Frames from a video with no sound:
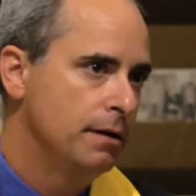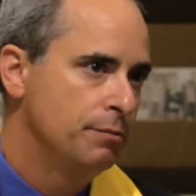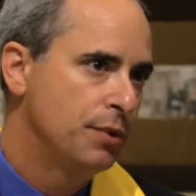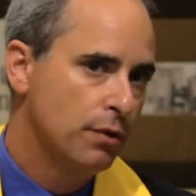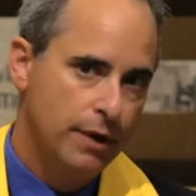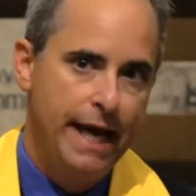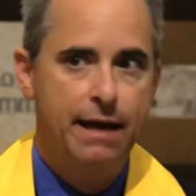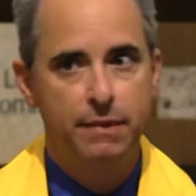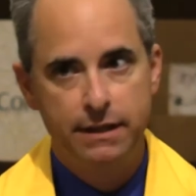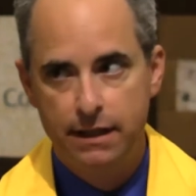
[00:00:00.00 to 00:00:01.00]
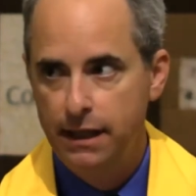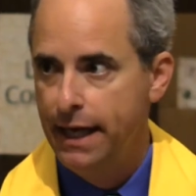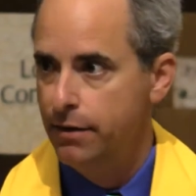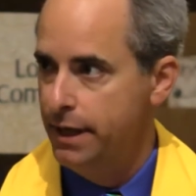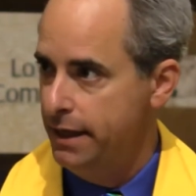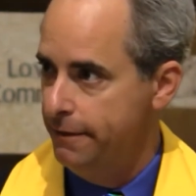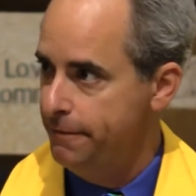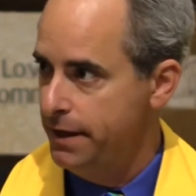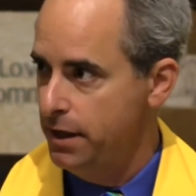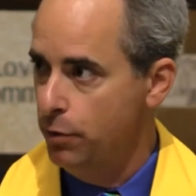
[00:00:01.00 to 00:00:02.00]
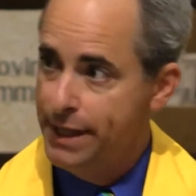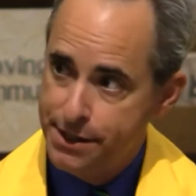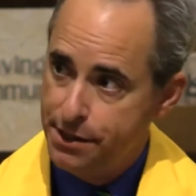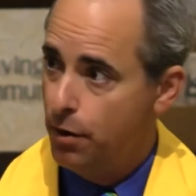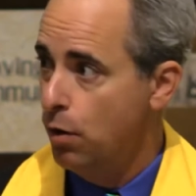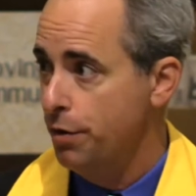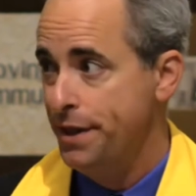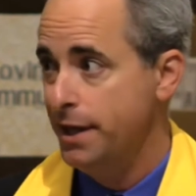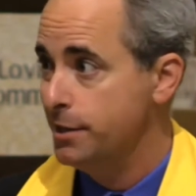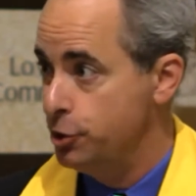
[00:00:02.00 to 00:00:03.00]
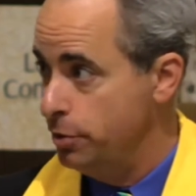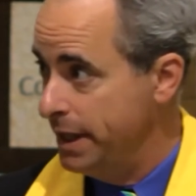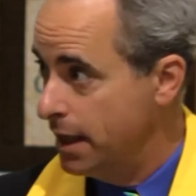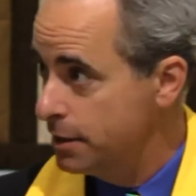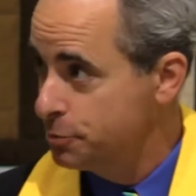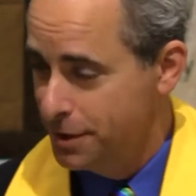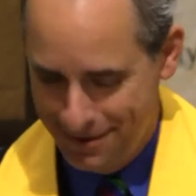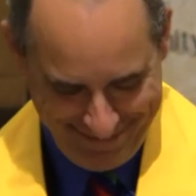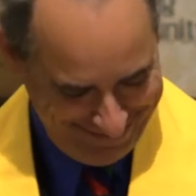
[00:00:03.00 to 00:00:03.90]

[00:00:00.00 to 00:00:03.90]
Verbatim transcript: Pearl came a little later in the video. We didn't see the whole thing because too many cuss words.